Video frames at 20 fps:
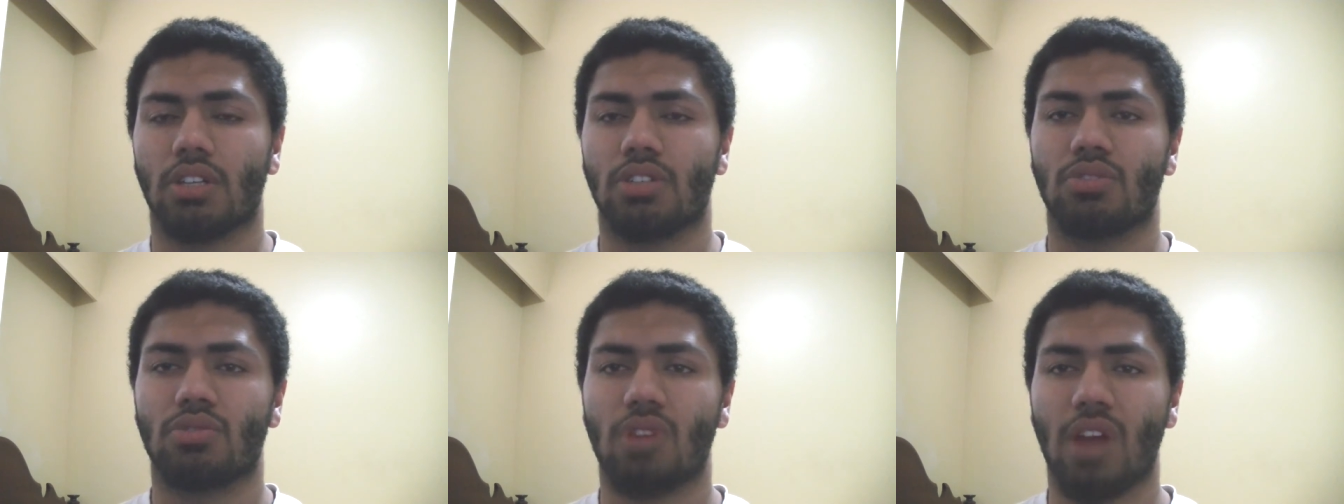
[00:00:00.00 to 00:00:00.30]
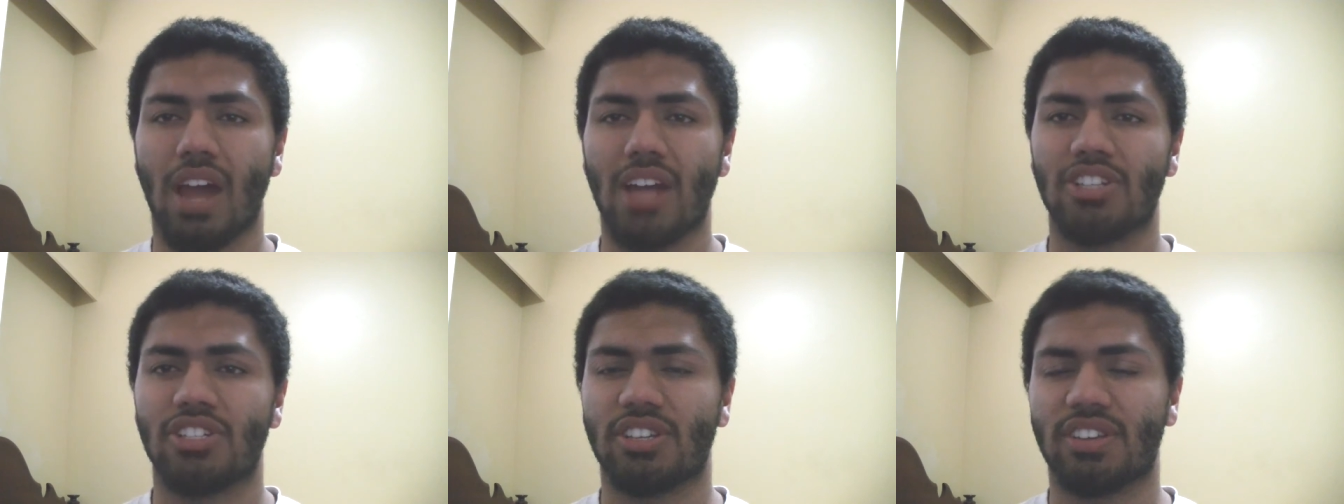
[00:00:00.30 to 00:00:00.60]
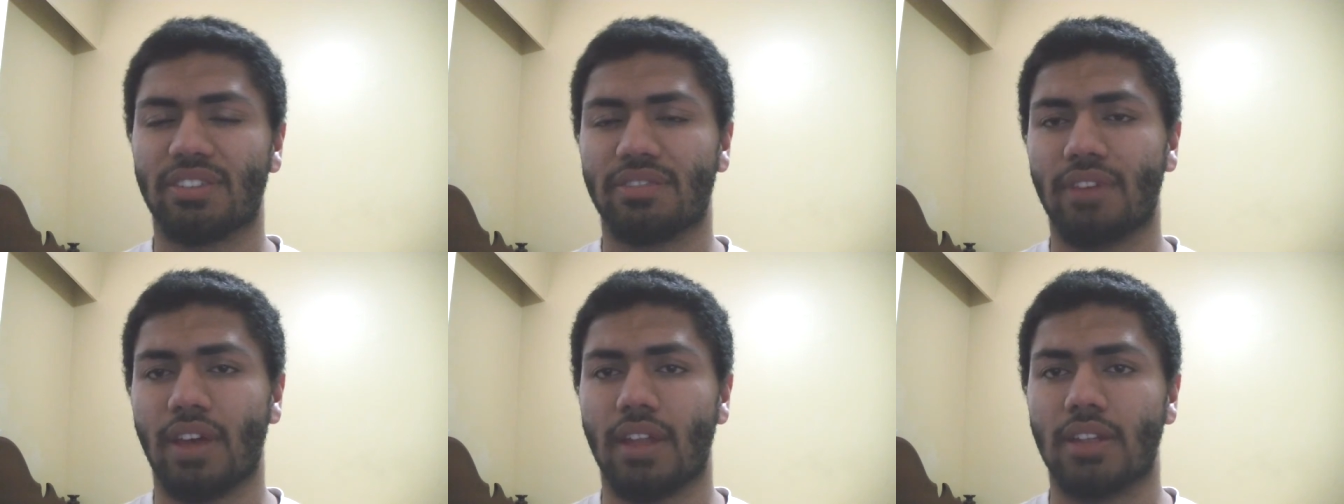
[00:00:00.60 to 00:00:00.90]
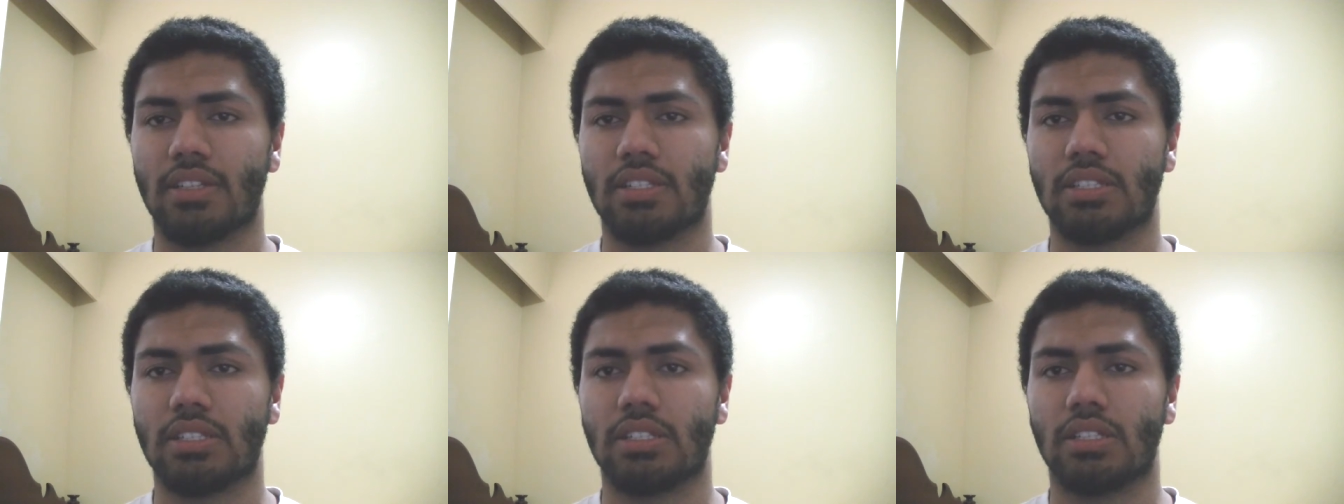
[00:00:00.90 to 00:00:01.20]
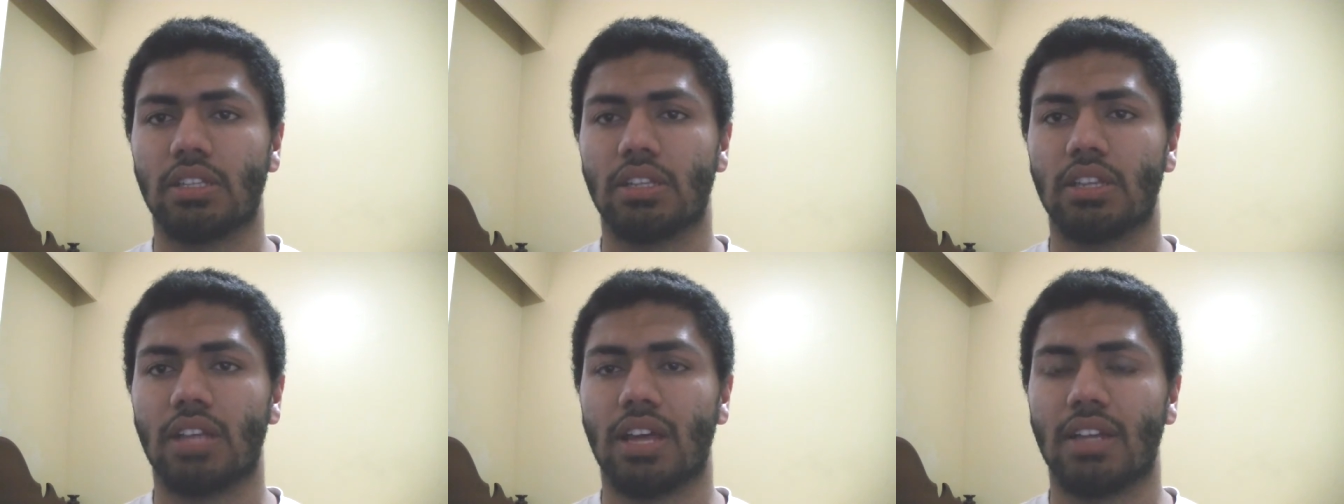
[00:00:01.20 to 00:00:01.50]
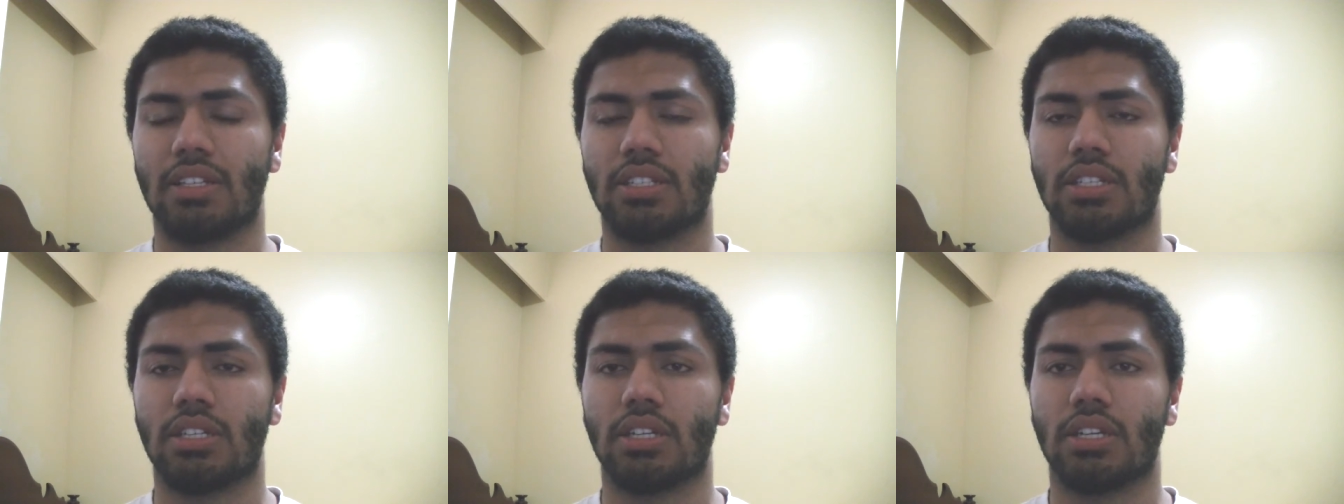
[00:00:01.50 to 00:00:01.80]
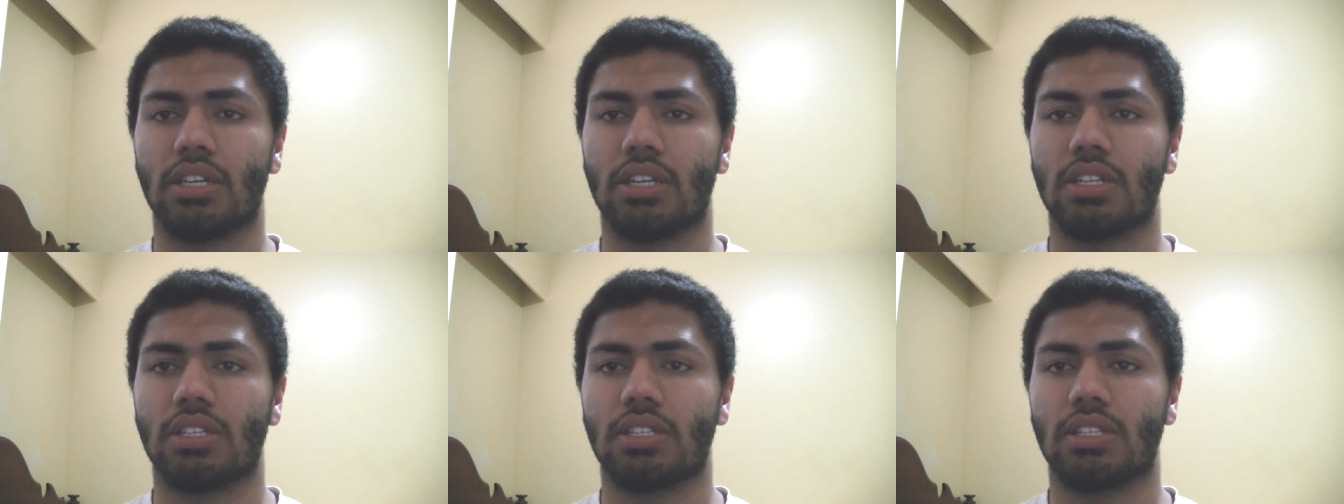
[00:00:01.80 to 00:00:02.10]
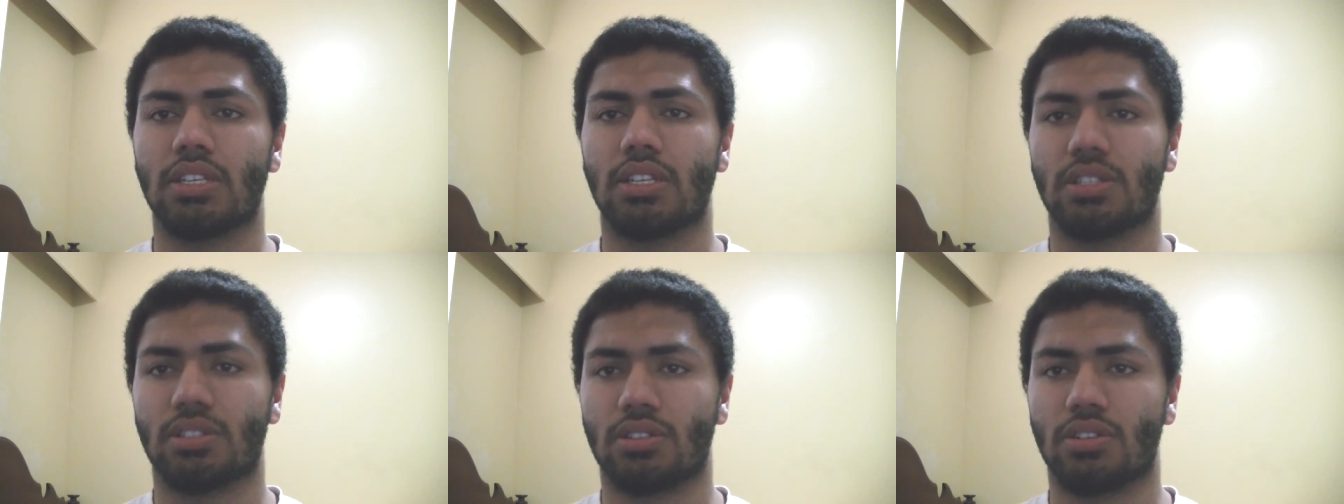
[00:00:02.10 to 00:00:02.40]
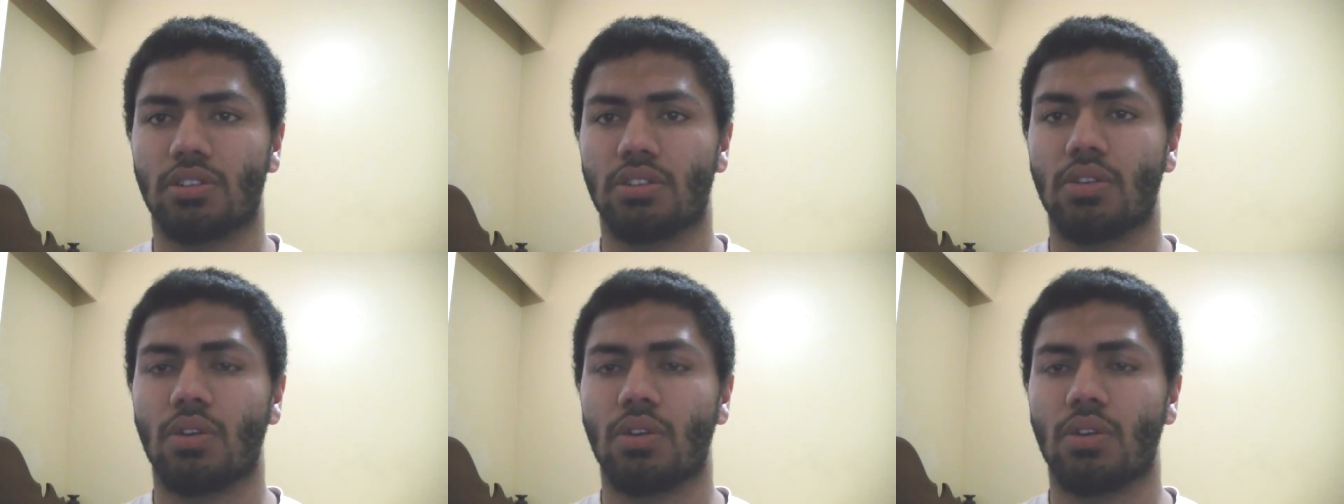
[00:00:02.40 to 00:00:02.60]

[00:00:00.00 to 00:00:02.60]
tragic events led to his sister